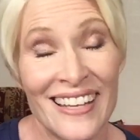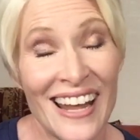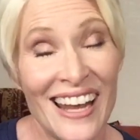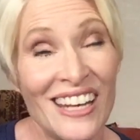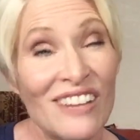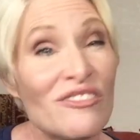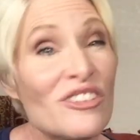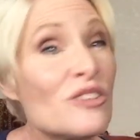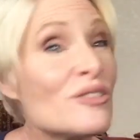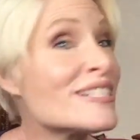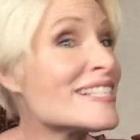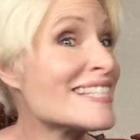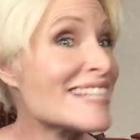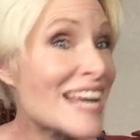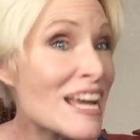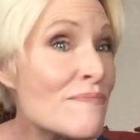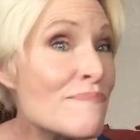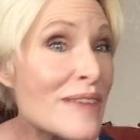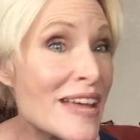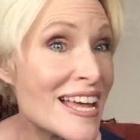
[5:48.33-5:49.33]
And if you
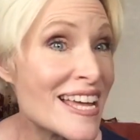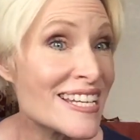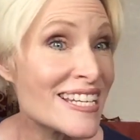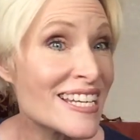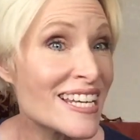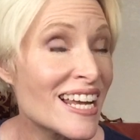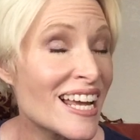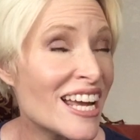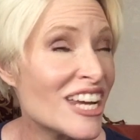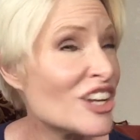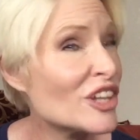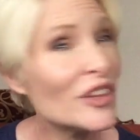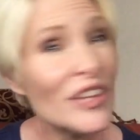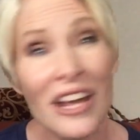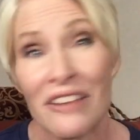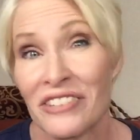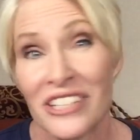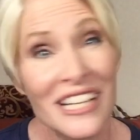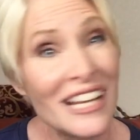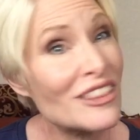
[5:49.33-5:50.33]
skip it, you'll
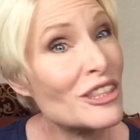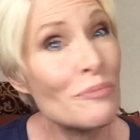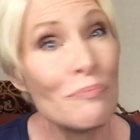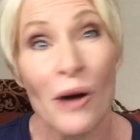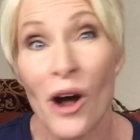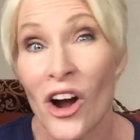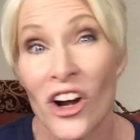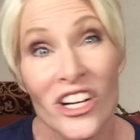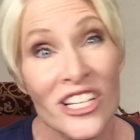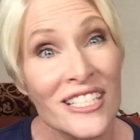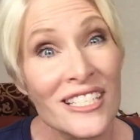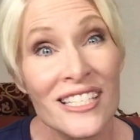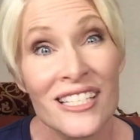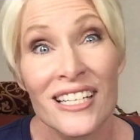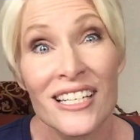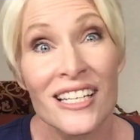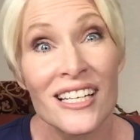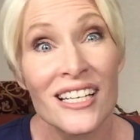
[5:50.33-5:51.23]
never get the part.